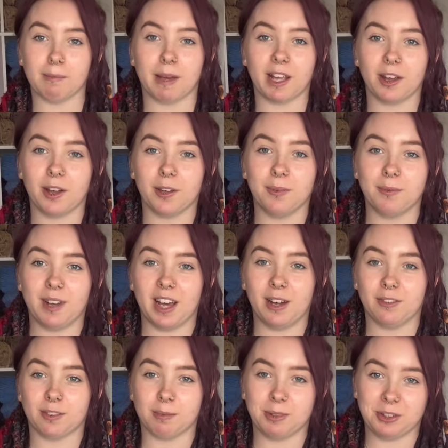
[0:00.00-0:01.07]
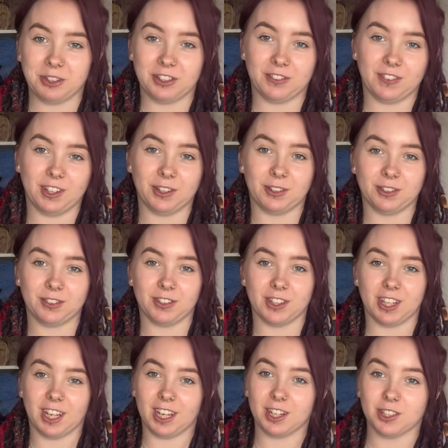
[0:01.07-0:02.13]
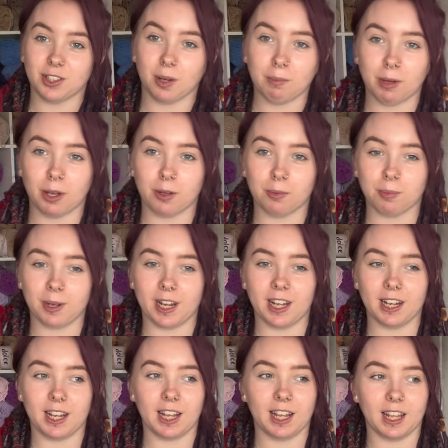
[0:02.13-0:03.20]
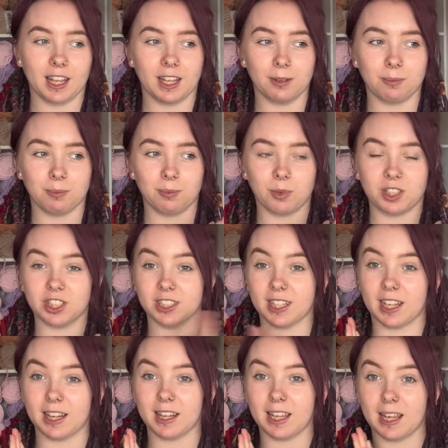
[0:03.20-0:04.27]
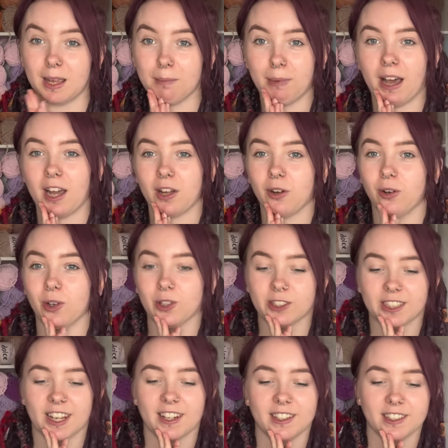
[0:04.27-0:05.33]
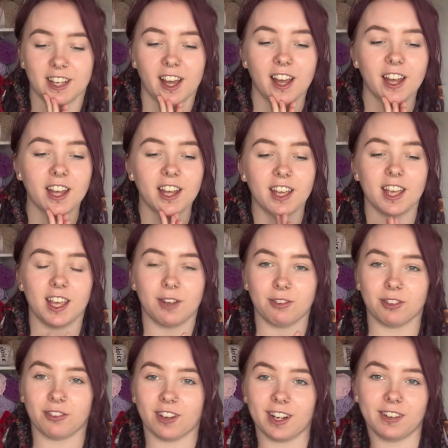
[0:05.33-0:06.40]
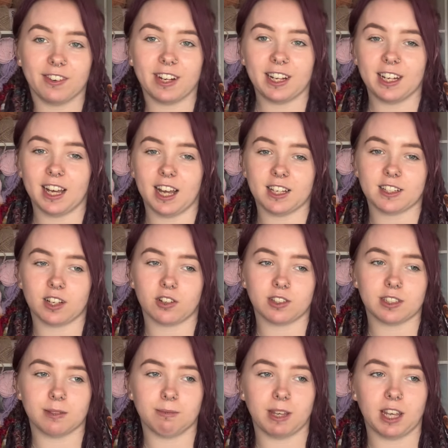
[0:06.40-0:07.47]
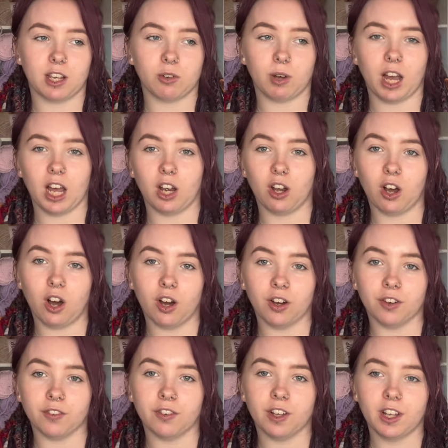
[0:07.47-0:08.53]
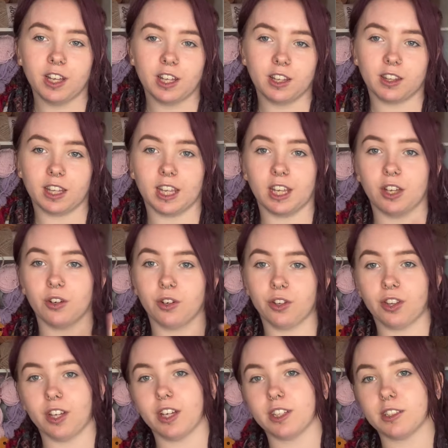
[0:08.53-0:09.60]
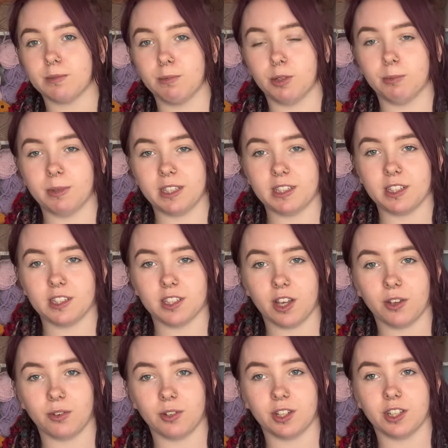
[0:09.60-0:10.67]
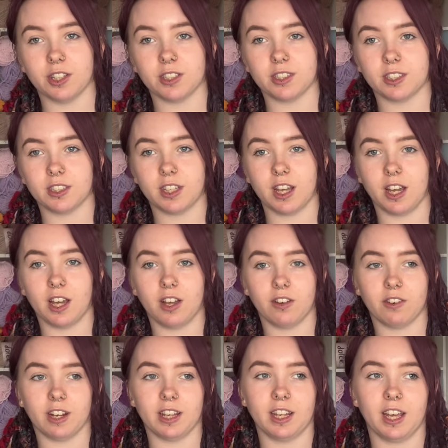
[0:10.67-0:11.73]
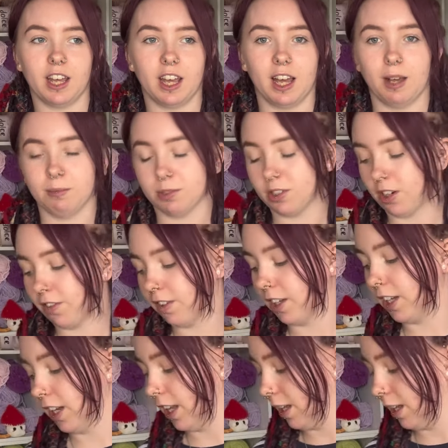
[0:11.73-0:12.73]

Home now from Huddersfield for the shop opening, which is in the Pack Horse Centre. It was really nice. I got to meet quite a lot of the other small business owners that are in there. I'm sorry if you can hear